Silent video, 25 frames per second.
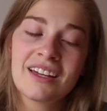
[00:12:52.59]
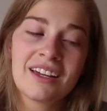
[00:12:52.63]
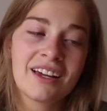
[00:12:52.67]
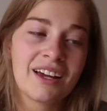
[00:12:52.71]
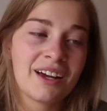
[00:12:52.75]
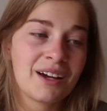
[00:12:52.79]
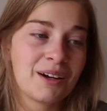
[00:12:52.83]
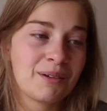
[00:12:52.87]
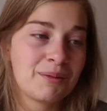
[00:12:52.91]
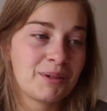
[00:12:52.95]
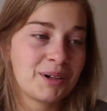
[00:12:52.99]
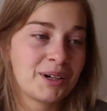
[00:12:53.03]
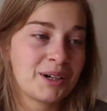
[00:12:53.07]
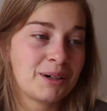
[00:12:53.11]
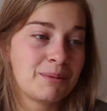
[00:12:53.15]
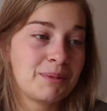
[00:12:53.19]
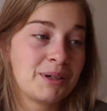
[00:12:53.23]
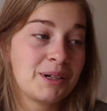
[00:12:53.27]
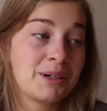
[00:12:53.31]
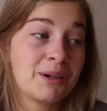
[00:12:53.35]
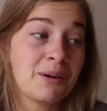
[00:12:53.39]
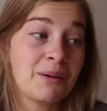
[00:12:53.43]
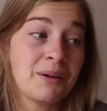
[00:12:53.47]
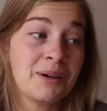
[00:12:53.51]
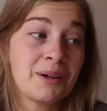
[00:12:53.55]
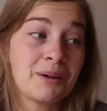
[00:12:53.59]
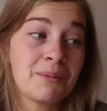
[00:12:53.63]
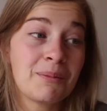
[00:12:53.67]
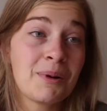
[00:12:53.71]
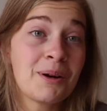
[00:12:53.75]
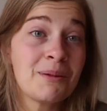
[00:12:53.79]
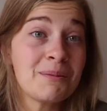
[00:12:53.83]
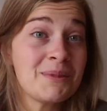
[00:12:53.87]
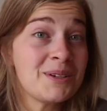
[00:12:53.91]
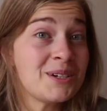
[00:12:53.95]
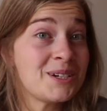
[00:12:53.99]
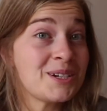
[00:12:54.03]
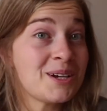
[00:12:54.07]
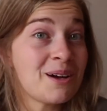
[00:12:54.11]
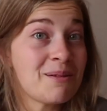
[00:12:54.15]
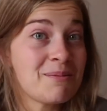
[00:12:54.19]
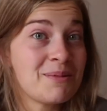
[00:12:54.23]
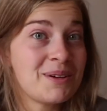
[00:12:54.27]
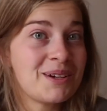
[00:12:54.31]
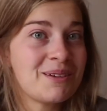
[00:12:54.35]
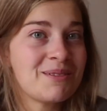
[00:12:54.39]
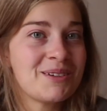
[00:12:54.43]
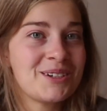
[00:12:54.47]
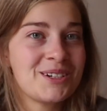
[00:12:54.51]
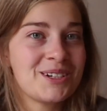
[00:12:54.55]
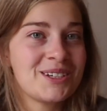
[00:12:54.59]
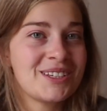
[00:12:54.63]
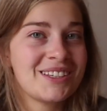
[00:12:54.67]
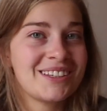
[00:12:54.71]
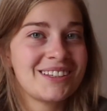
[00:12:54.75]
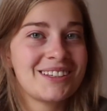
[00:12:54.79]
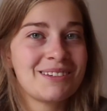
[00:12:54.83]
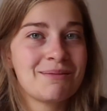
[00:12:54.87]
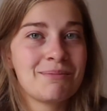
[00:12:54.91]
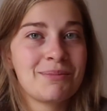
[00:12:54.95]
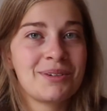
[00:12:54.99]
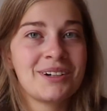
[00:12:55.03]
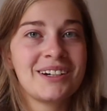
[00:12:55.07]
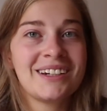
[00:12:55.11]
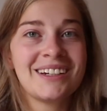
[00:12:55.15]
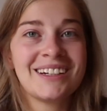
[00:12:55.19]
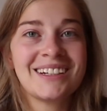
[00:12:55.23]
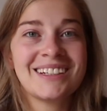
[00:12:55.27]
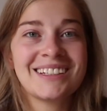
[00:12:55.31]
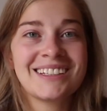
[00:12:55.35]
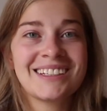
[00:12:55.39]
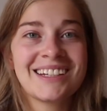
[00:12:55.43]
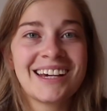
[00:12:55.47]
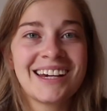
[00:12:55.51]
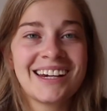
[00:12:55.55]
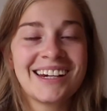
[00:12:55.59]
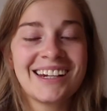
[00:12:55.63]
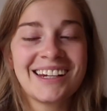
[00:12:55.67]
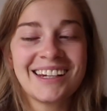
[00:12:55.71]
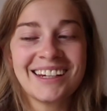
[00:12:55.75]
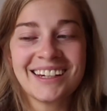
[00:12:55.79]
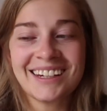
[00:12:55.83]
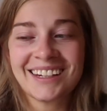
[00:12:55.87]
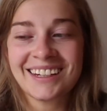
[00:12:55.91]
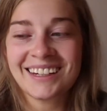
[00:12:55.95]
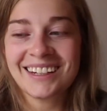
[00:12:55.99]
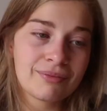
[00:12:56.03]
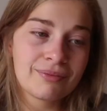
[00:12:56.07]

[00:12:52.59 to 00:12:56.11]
We're going to be going apartment shopping, which is pretty exciting.